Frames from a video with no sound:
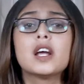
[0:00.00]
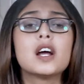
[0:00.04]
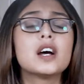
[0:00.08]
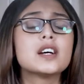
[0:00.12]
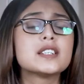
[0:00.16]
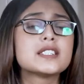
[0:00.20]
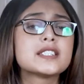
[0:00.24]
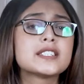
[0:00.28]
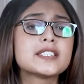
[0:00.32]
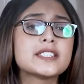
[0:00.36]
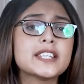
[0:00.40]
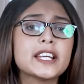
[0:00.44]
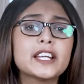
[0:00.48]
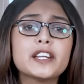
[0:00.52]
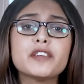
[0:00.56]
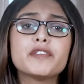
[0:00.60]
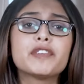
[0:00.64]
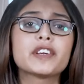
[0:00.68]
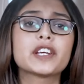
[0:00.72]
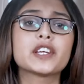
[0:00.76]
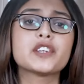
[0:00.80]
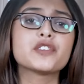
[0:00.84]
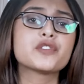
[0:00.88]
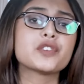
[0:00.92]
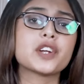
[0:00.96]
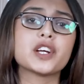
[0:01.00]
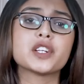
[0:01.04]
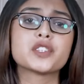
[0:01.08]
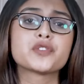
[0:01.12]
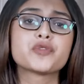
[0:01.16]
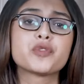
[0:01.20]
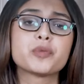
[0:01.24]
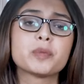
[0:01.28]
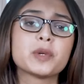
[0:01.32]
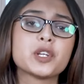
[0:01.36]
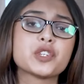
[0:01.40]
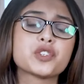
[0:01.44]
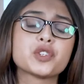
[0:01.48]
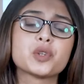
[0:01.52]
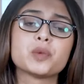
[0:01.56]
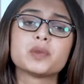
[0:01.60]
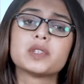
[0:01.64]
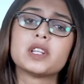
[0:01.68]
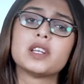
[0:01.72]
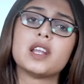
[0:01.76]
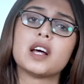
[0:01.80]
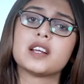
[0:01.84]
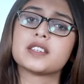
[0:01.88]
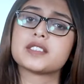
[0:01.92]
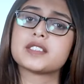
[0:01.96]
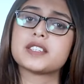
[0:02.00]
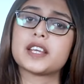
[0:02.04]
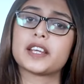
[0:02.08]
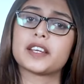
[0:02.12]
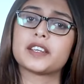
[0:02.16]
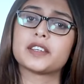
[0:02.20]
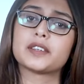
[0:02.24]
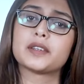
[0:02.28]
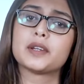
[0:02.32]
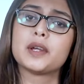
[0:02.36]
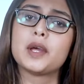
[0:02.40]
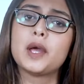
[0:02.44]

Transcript: a significant transformation over the last decade.